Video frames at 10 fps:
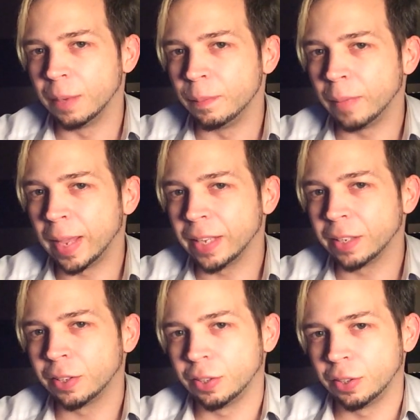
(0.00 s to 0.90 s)
make
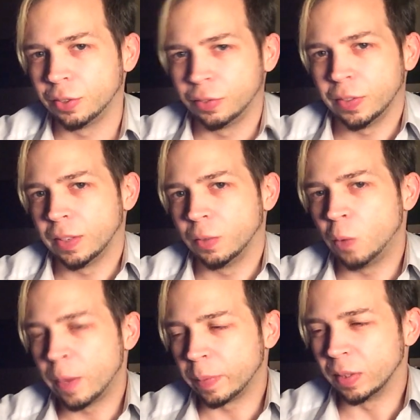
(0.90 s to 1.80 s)

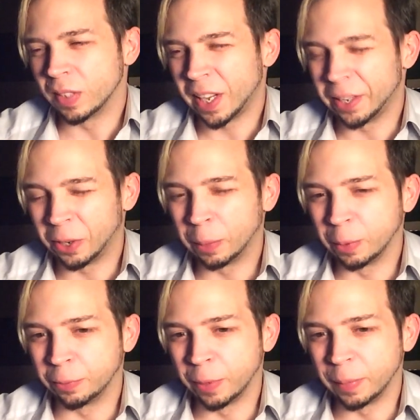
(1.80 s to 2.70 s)
weapons and
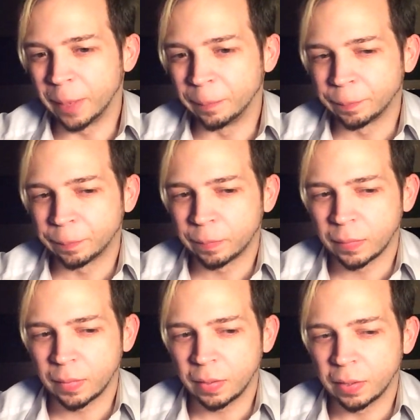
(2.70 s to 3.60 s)
armor from them.
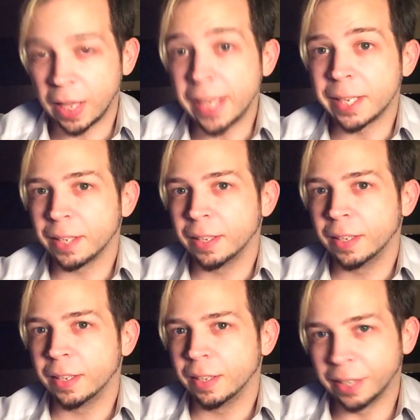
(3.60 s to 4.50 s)
Like,
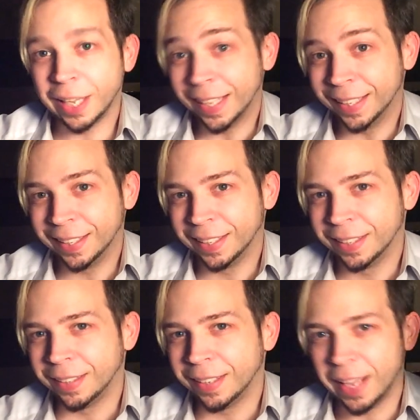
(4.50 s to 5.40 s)
again,
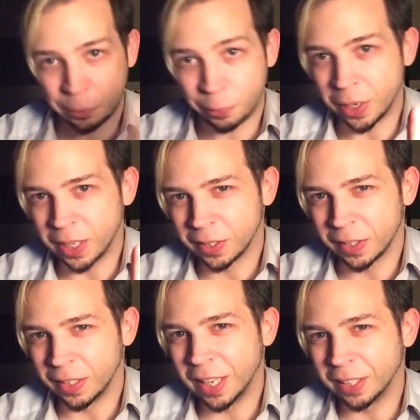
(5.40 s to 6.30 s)
Etrian
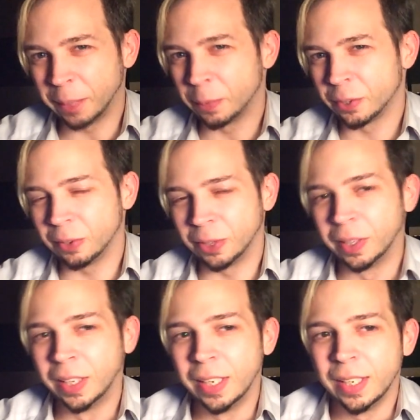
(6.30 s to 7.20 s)
Odyssey, not like Persona.
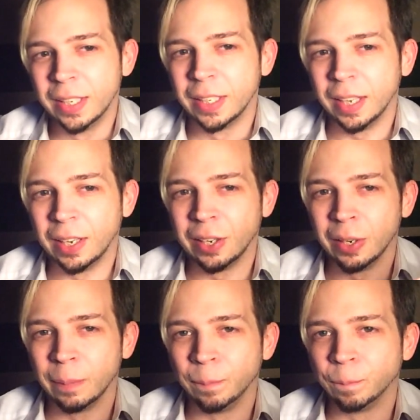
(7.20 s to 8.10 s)

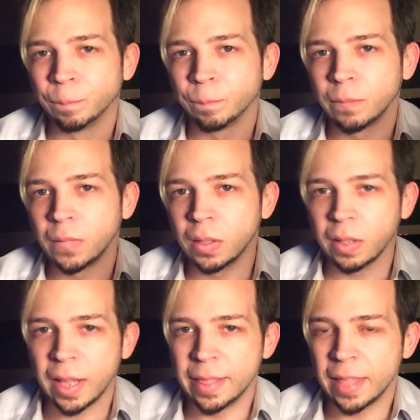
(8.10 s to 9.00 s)

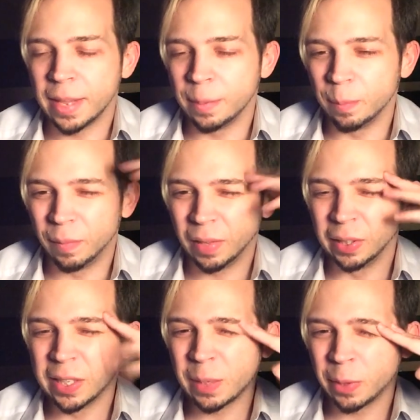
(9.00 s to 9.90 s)
And then
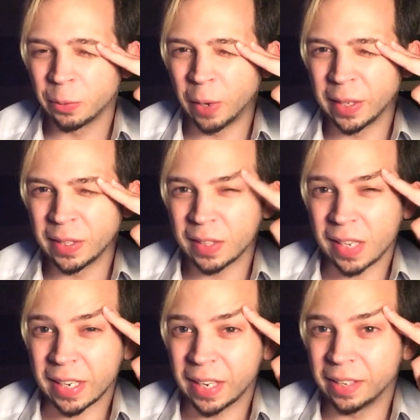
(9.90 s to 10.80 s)
Elizabeth runs
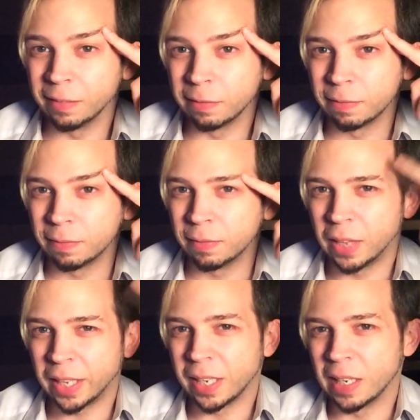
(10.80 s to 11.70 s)
a kind of
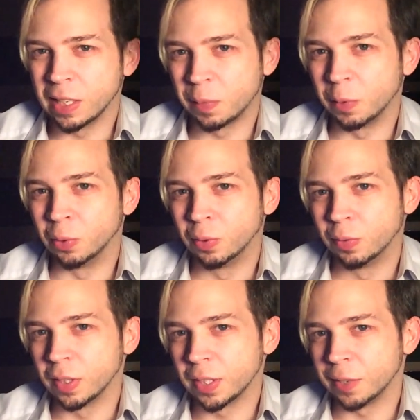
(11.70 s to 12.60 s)
like a hospital,
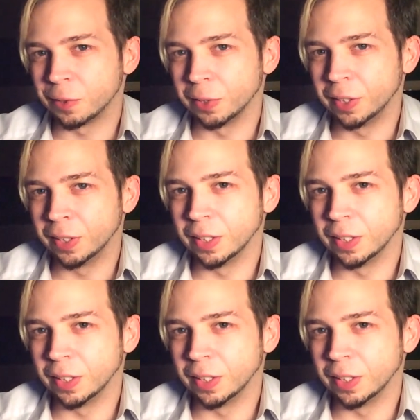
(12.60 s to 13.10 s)
essentially.